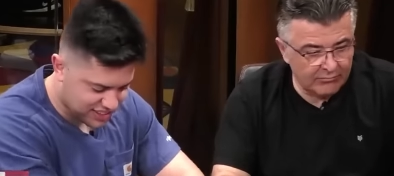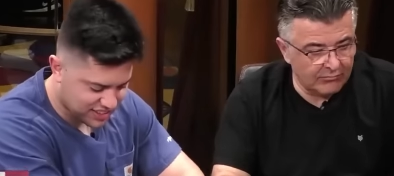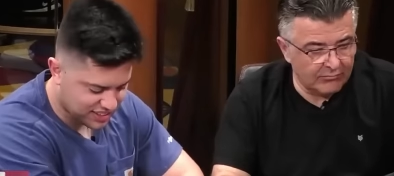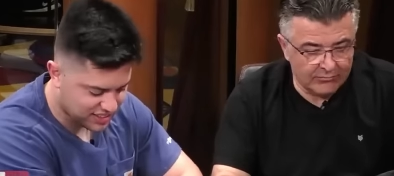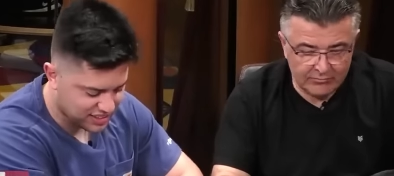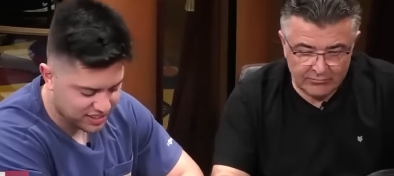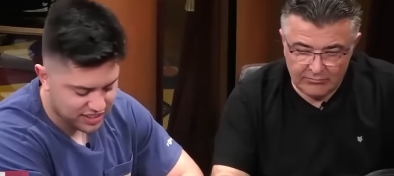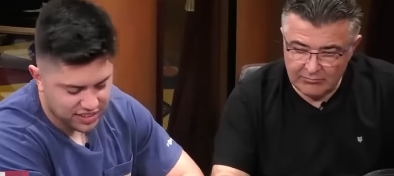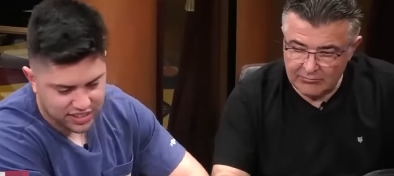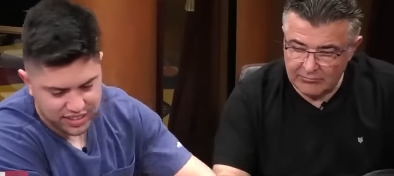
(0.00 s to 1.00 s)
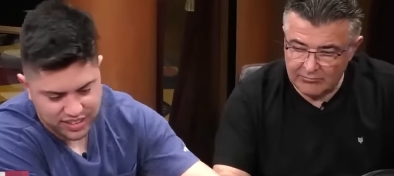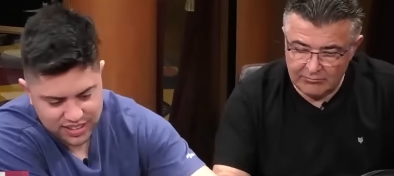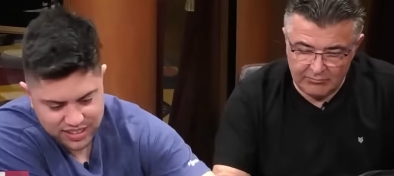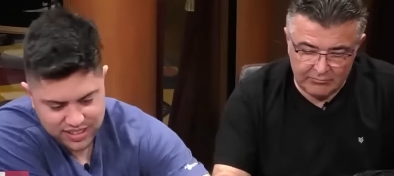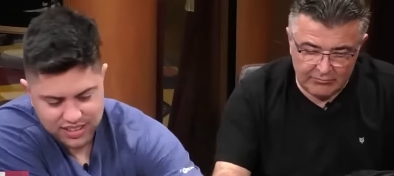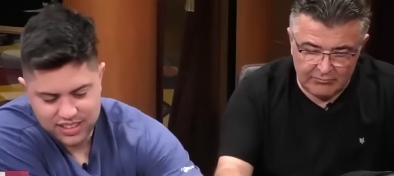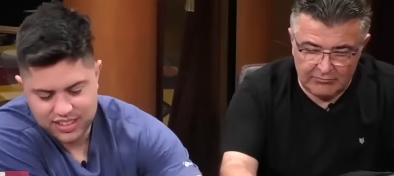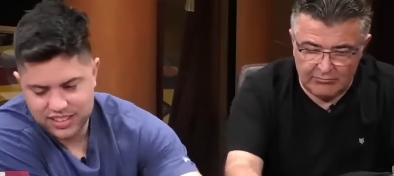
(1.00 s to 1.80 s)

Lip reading: (silence)